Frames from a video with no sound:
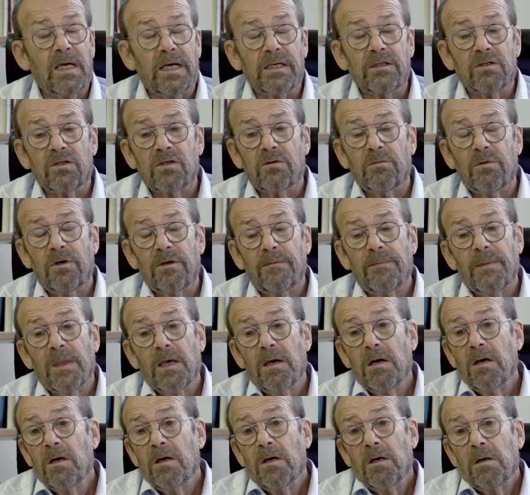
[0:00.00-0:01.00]
and so on.
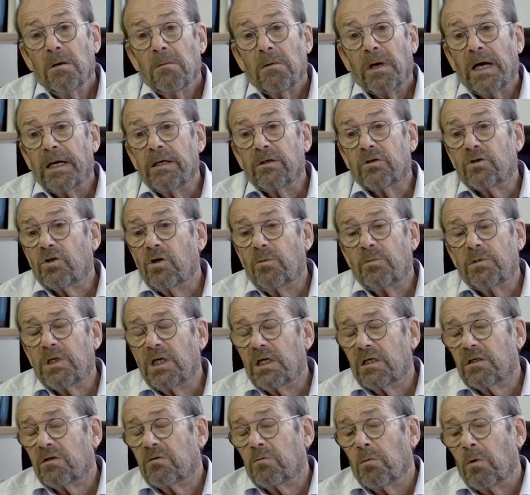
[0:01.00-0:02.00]
And the
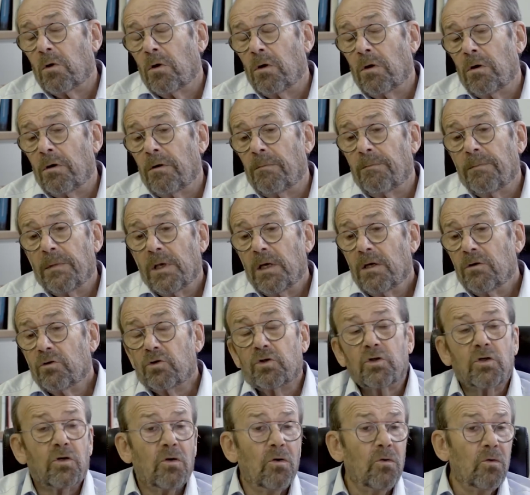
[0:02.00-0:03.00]
subjects were
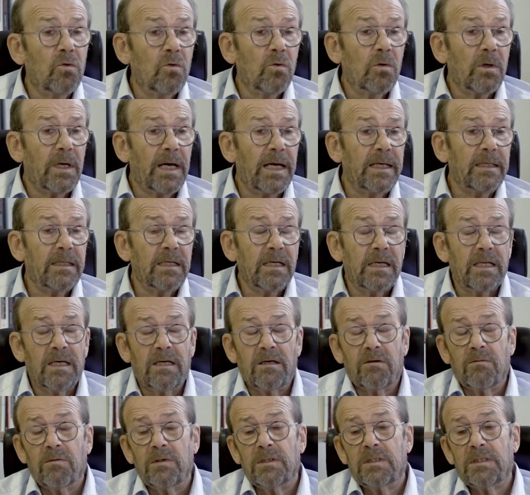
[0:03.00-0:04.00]
school and
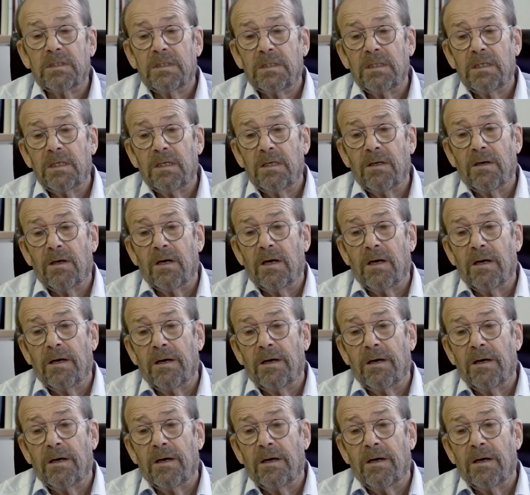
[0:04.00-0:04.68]
delinquency,